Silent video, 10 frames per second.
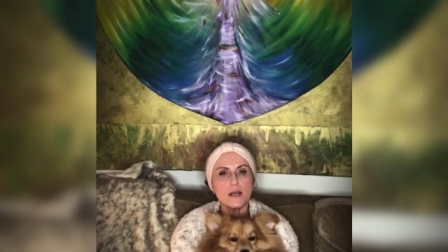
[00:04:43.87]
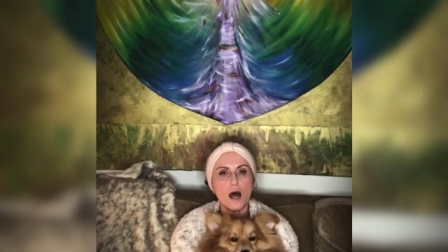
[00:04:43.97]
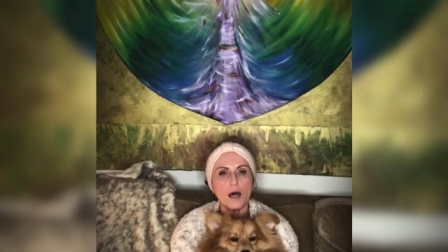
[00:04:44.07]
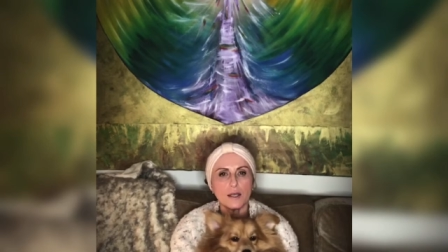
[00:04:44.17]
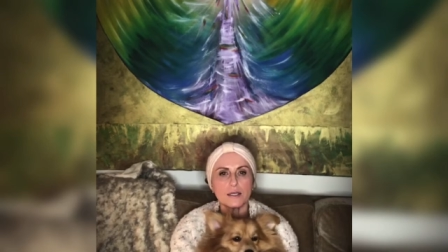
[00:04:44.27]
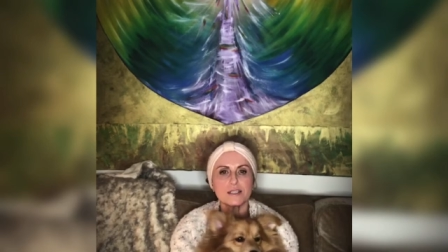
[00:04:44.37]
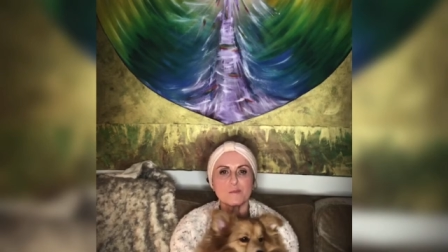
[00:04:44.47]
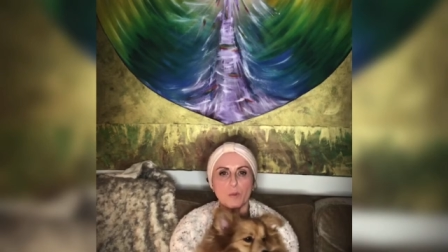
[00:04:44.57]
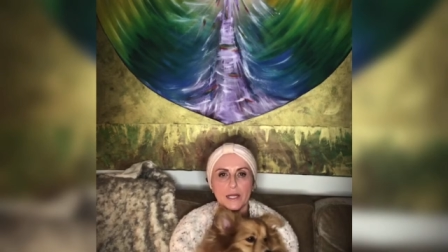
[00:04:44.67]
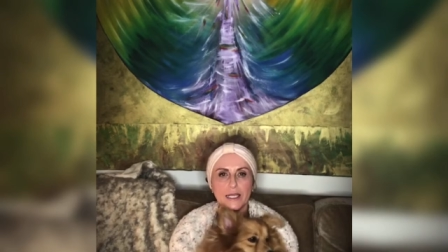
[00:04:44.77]

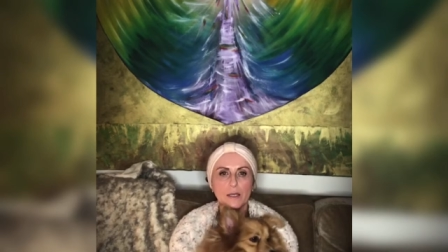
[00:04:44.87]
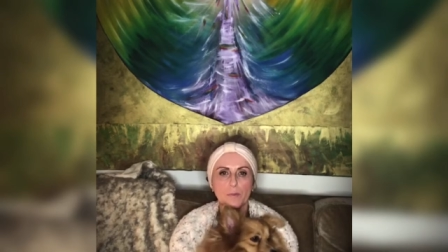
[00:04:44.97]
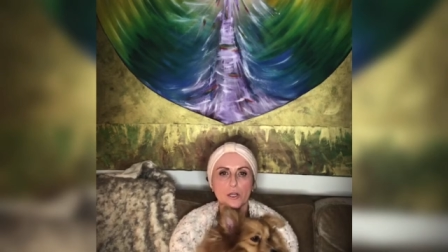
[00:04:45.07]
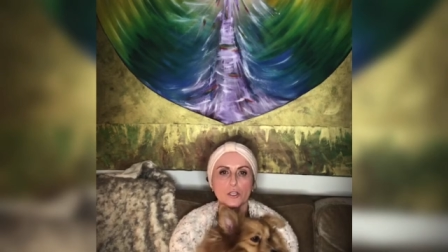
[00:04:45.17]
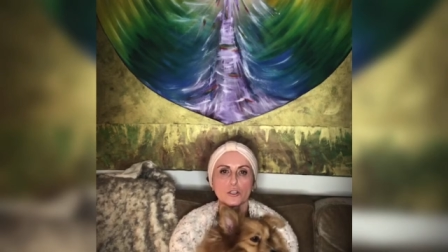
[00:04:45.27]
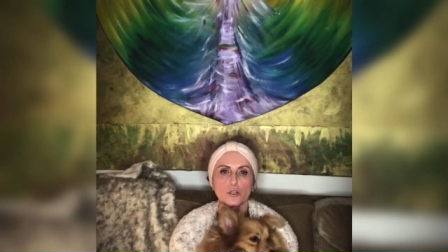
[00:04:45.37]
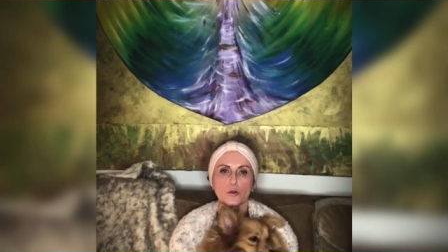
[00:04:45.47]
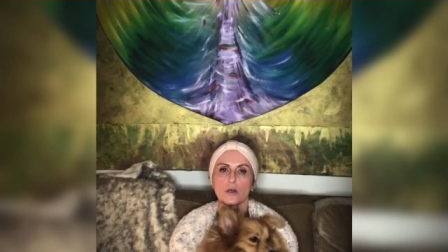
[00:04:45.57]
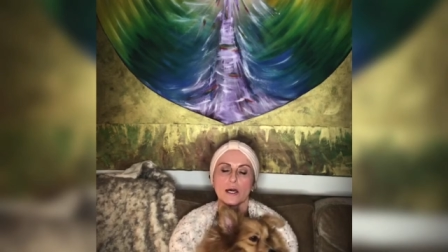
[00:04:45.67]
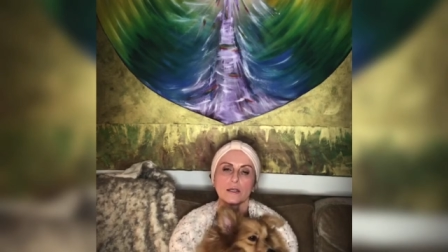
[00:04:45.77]
unexplainable in your
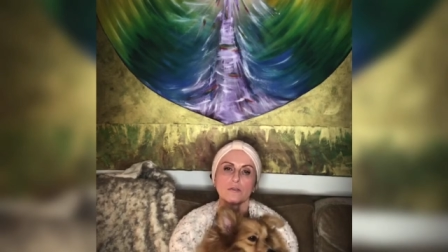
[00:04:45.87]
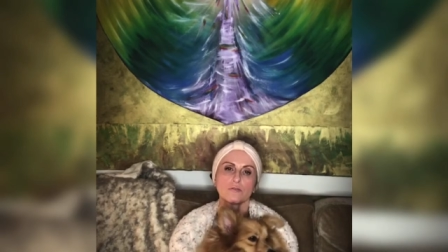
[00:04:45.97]
life,